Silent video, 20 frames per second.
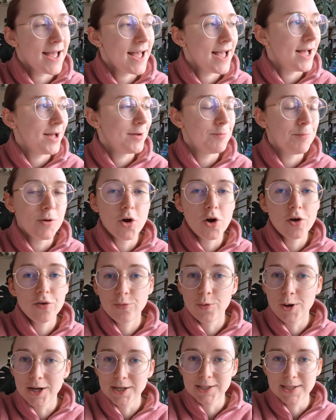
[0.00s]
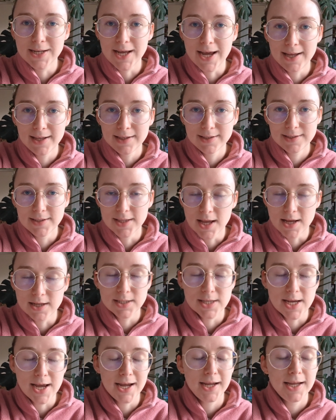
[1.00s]
am off work today. It's
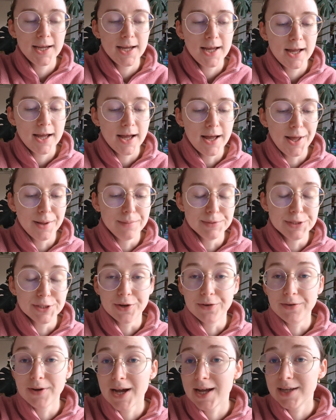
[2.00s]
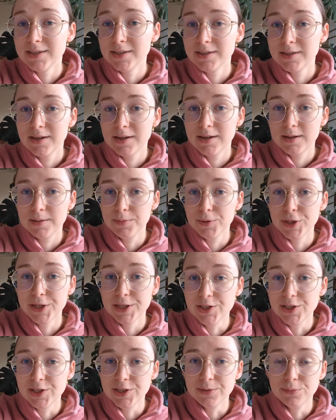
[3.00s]
Thursday, so I've had a pretty
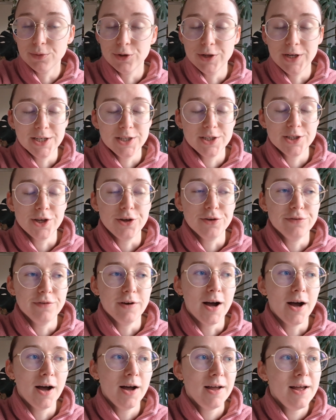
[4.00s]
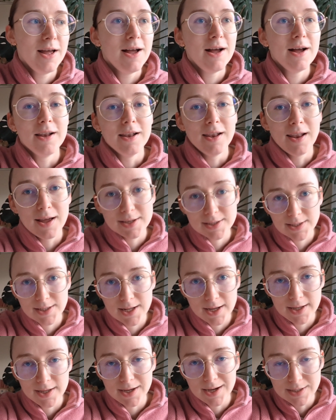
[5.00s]
chill morning so far. Last
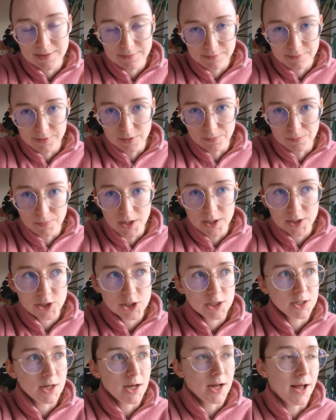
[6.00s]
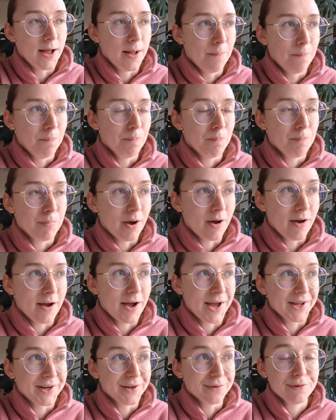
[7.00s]
night I didn't film much, but
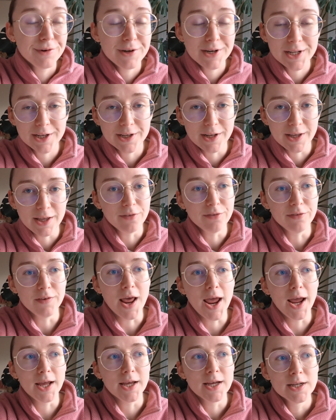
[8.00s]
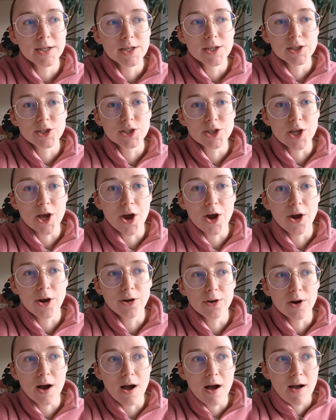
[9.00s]
I had a really good evening.
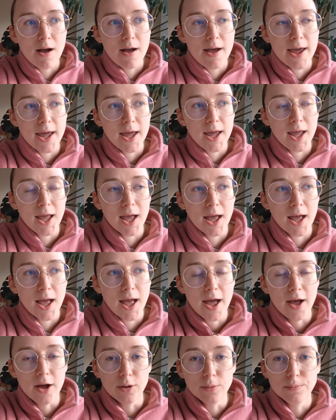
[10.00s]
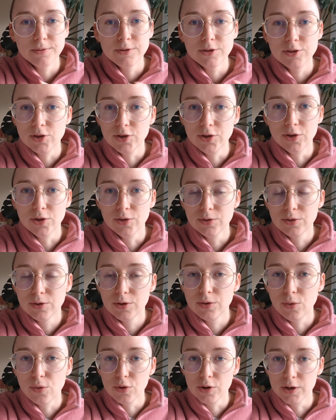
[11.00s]
So I helped to
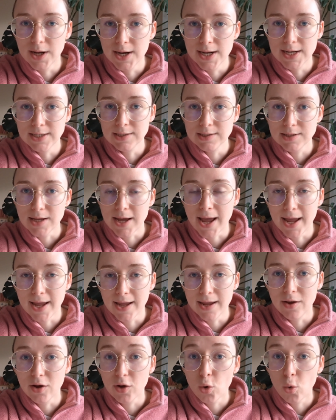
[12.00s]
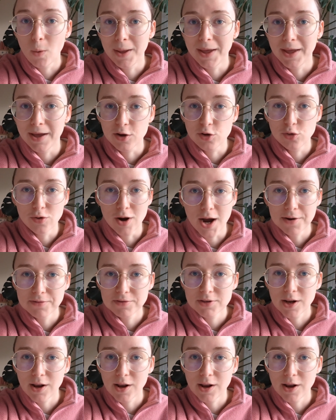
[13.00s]
organise a queer craft